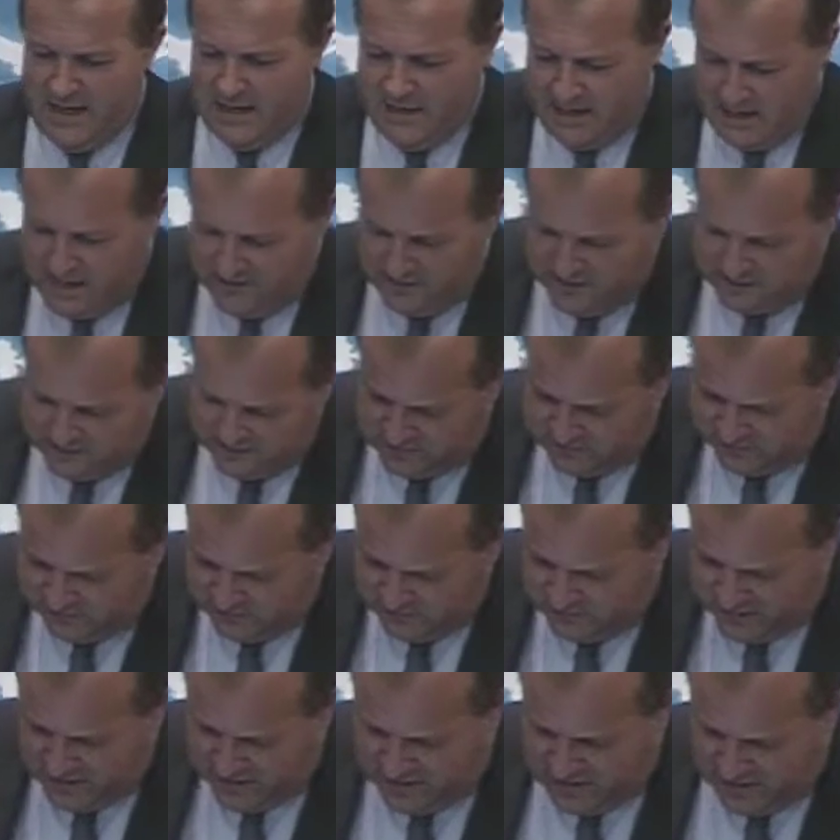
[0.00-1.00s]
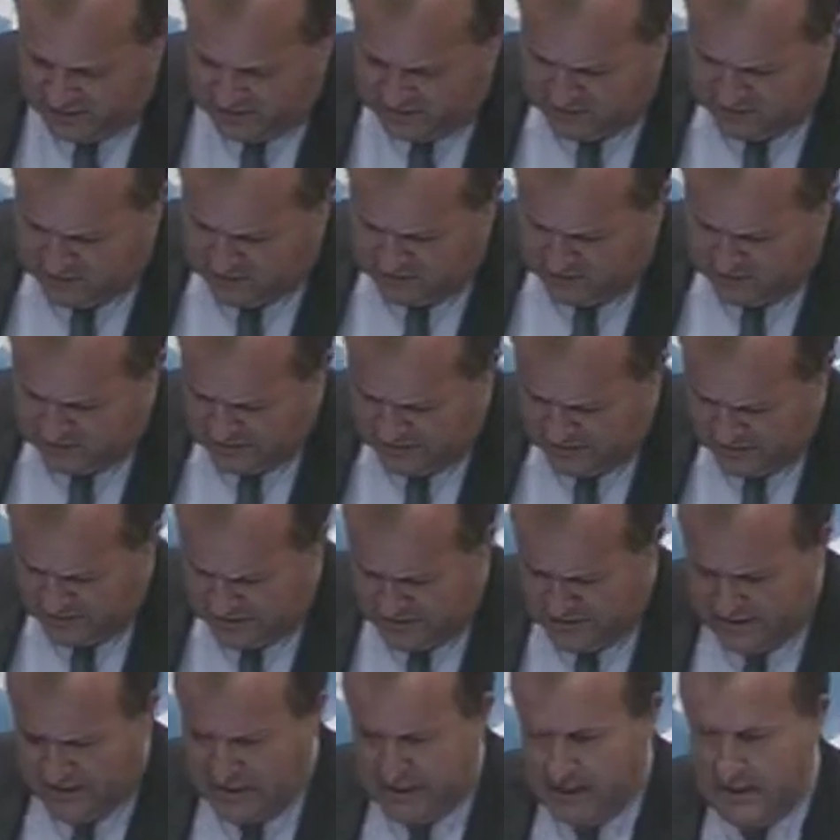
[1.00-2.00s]
In insourcing, outsourcing,
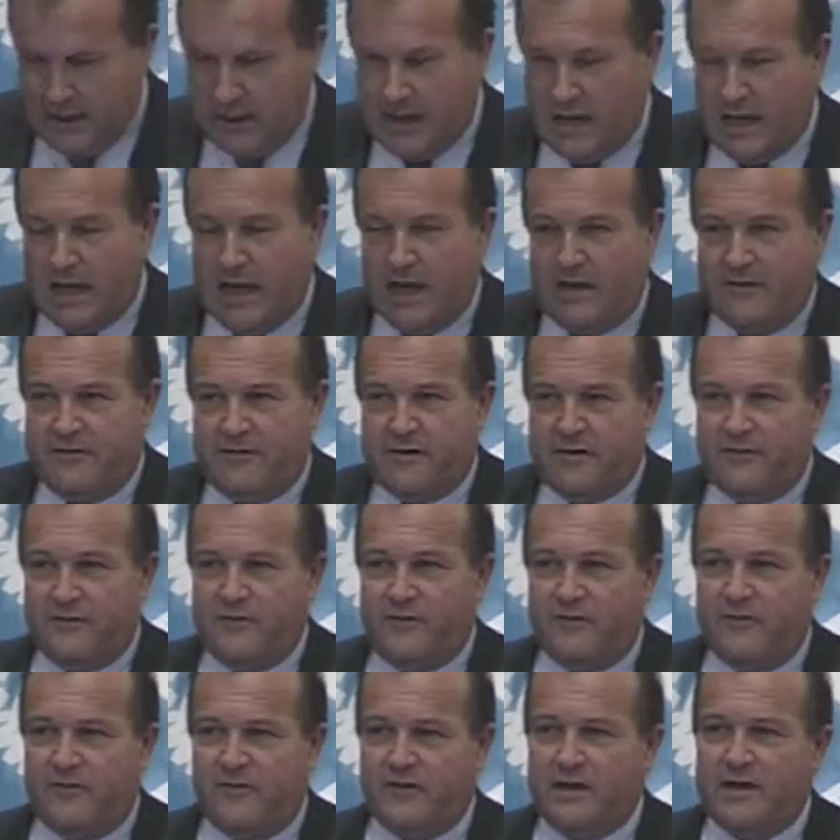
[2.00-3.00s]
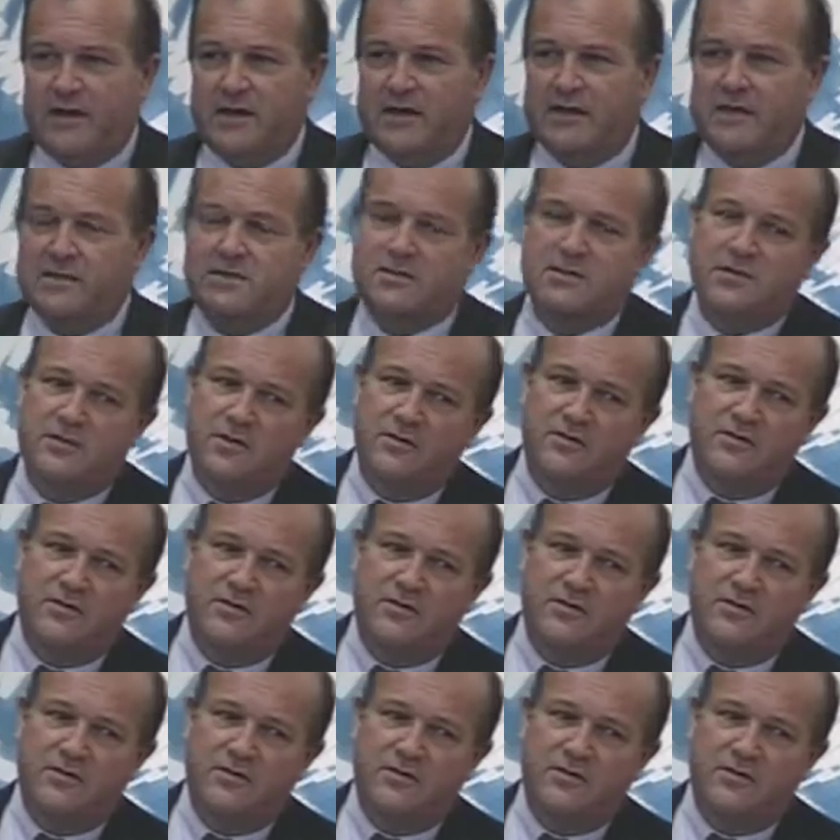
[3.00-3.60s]
I think the thing is,